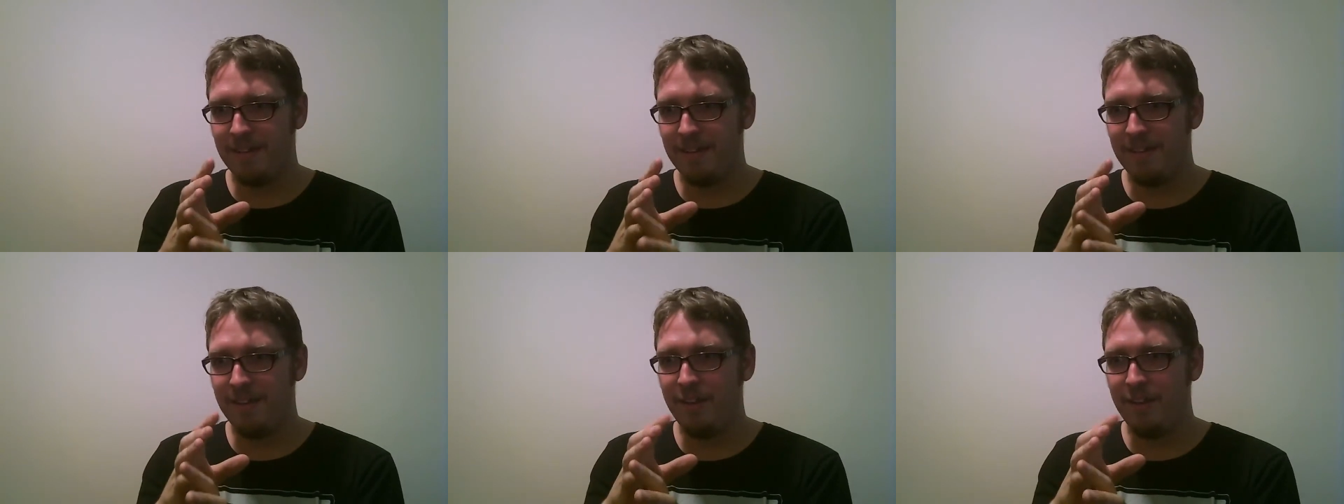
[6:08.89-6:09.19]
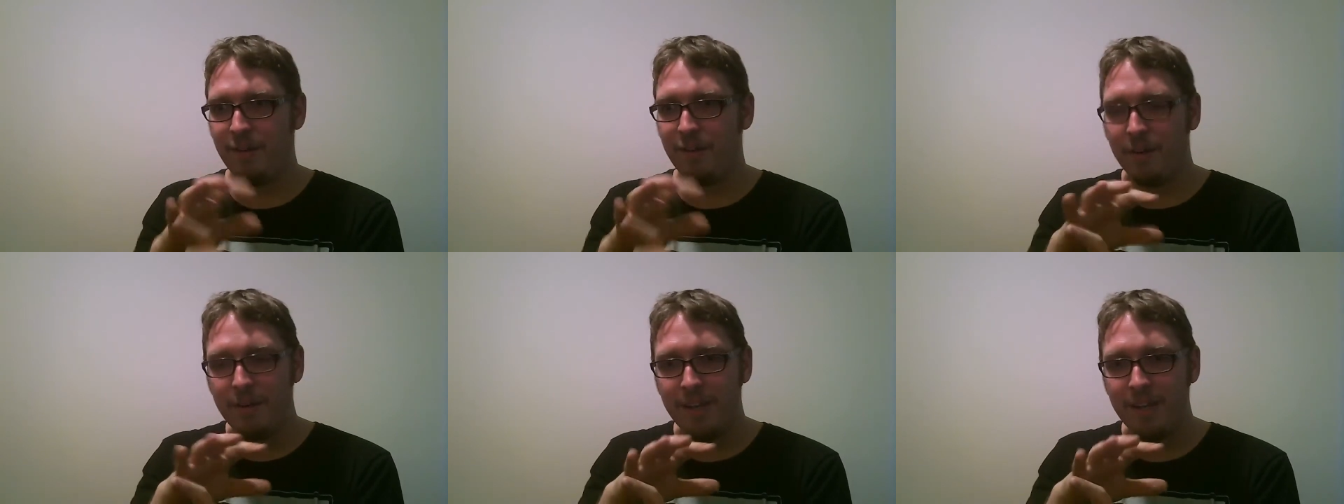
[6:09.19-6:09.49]

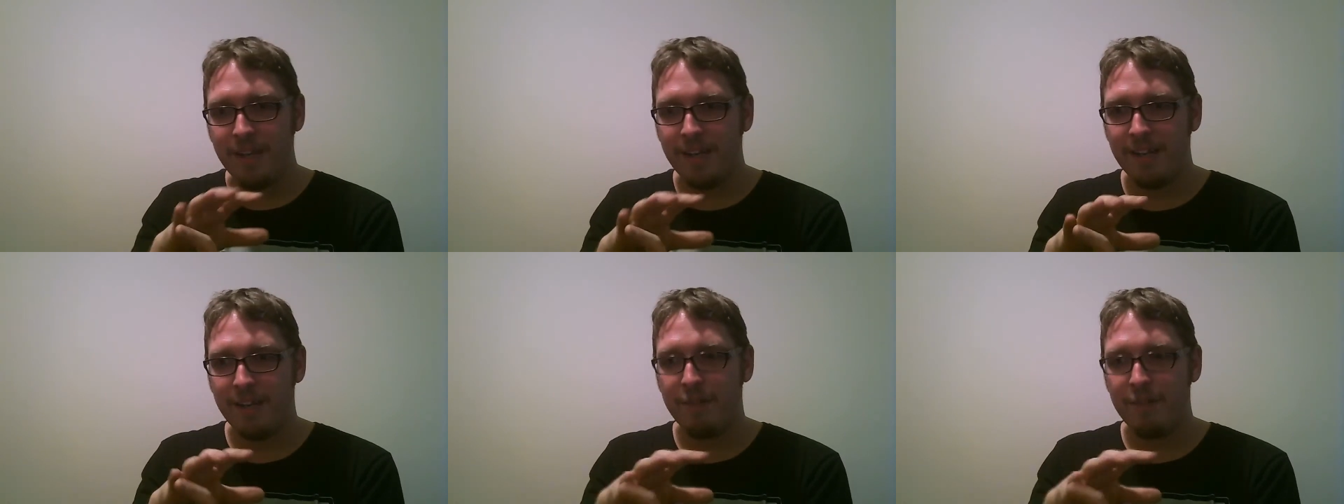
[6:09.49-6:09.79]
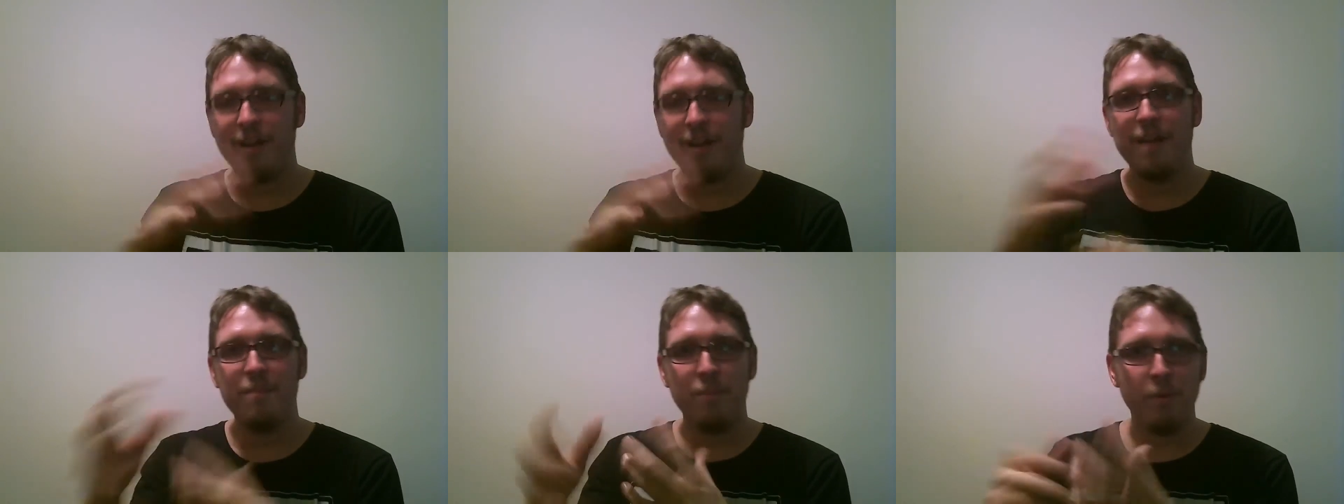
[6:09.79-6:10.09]
you're only going to
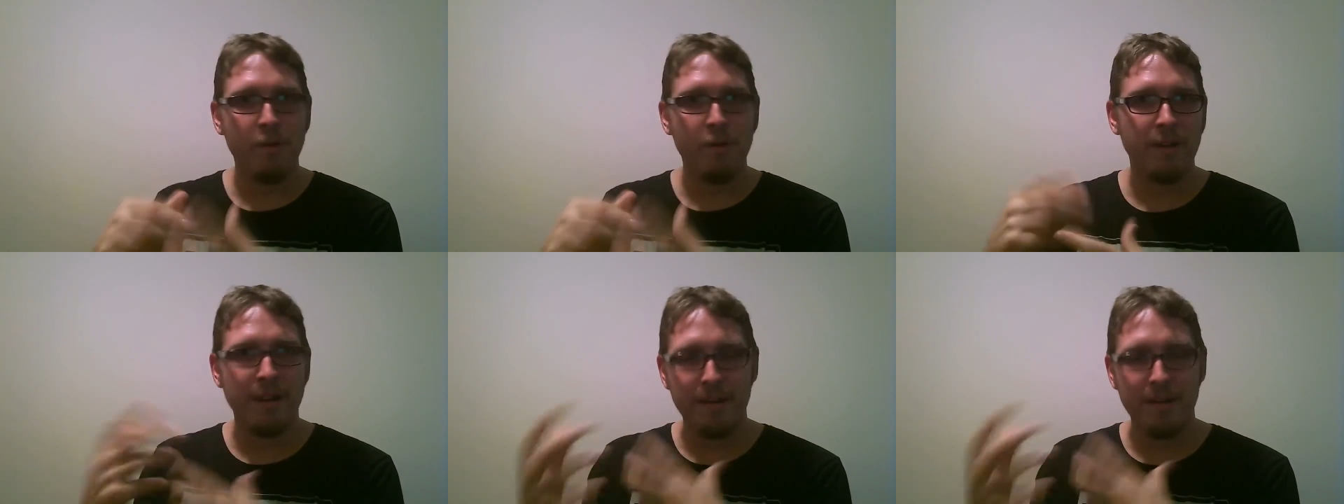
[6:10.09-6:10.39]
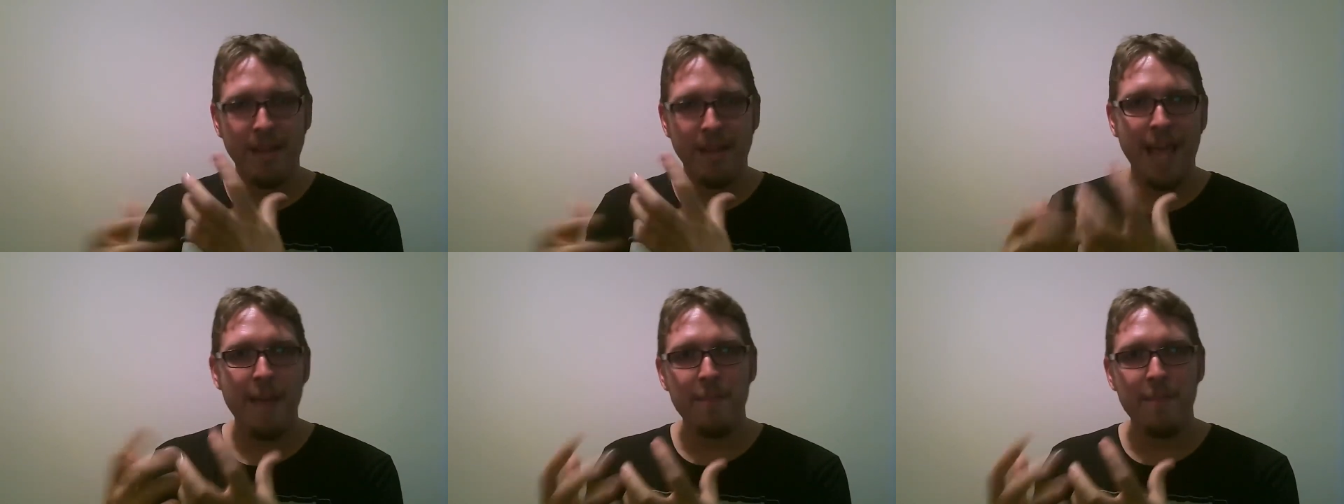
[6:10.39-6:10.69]
create more
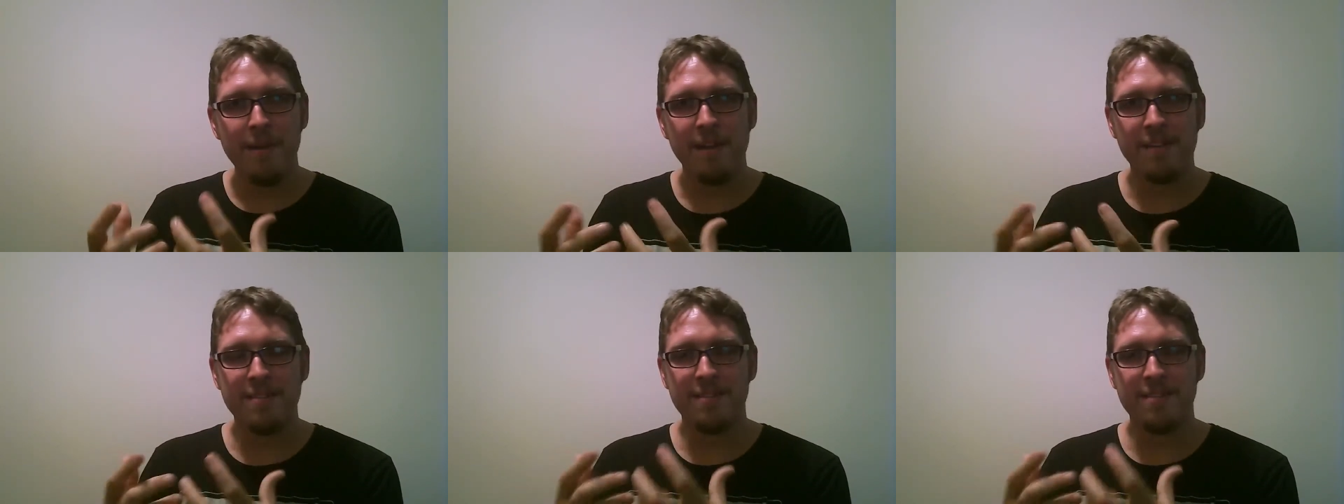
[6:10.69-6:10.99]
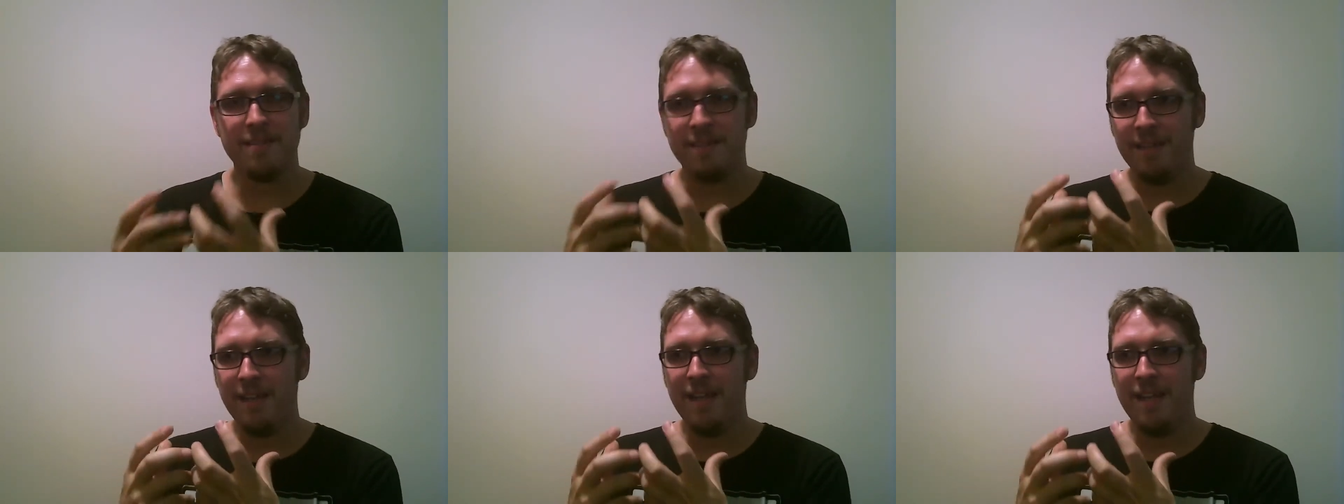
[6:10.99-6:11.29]
unhappiness. And